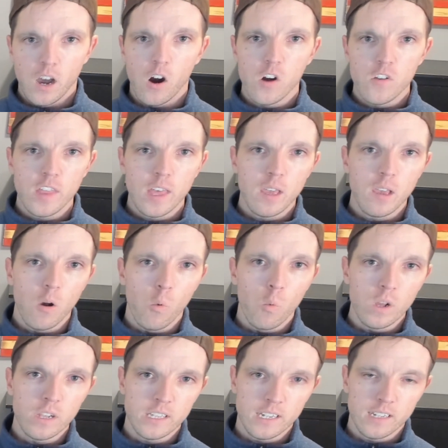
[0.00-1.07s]
Are they
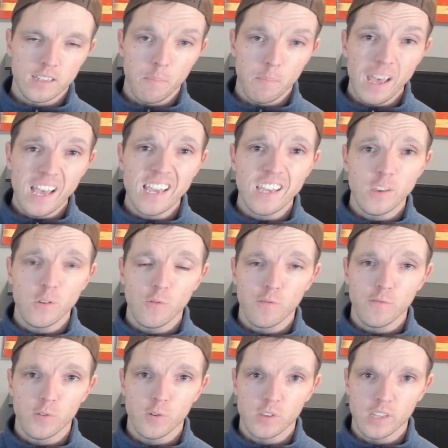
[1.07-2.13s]
willing to pay
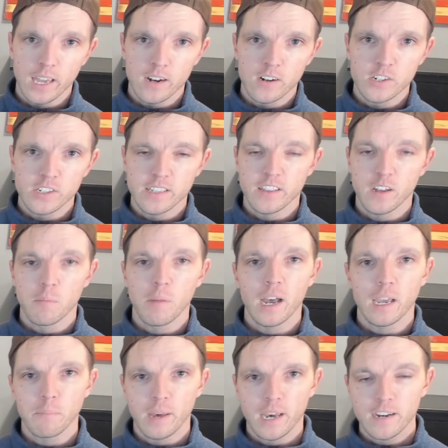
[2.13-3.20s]
you for the energy that they're
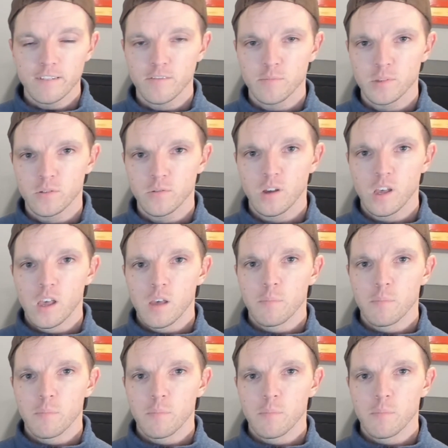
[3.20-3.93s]
buying back from you?